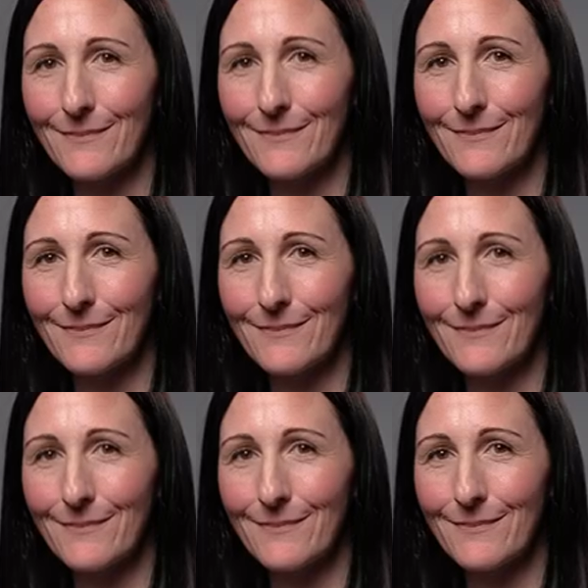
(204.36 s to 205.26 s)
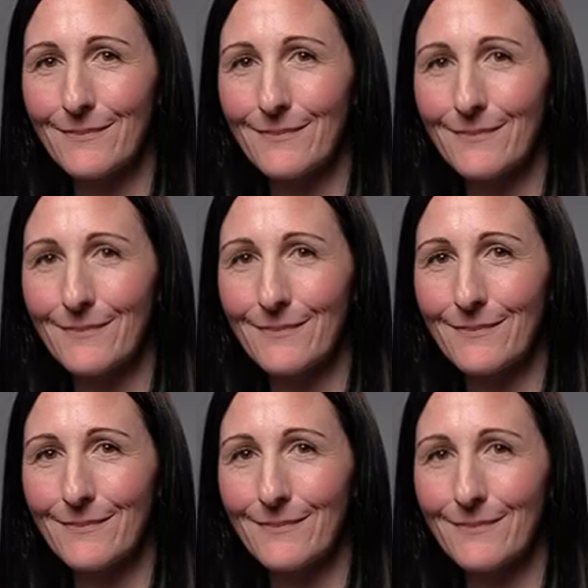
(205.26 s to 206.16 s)

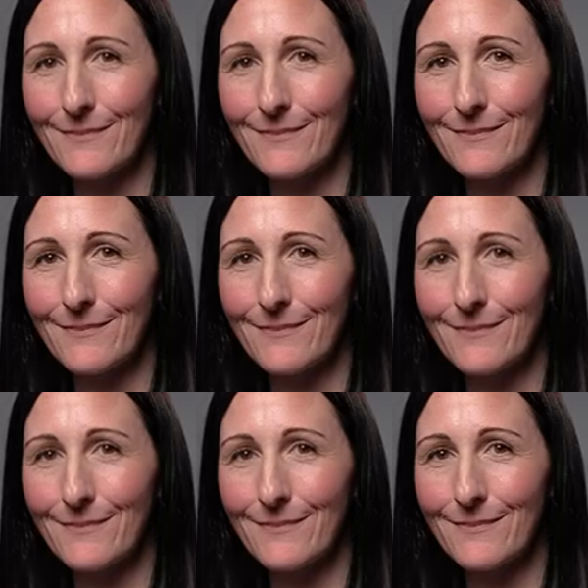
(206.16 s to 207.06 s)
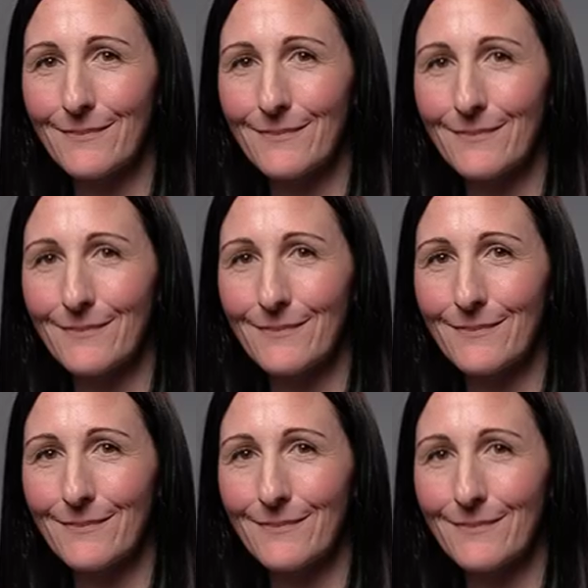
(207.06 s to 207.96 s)

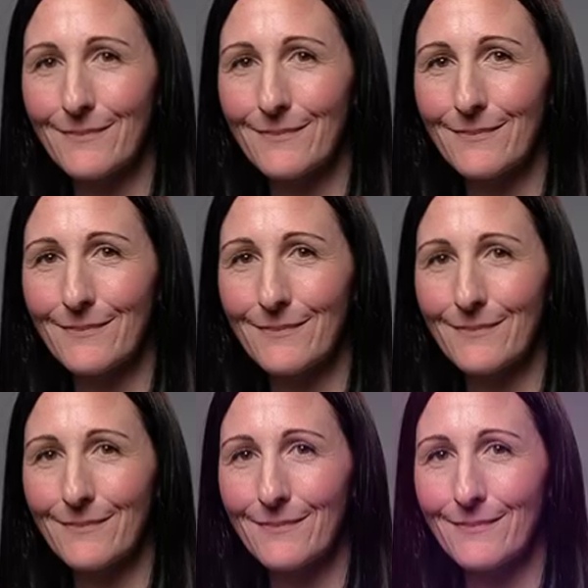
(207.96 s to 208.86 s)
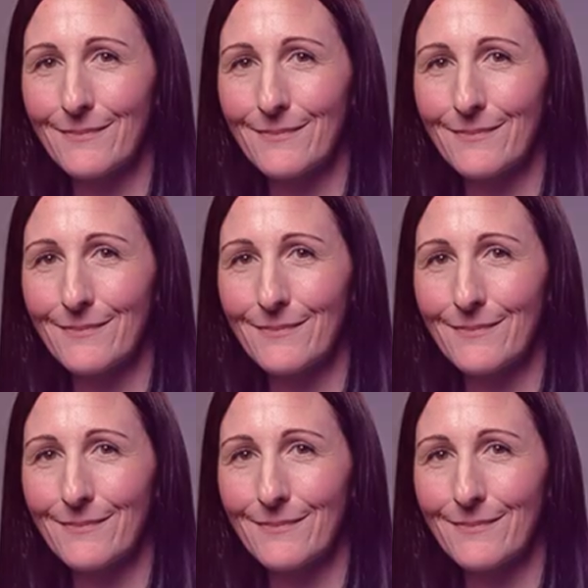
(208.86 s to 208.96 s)
Nobody speaks.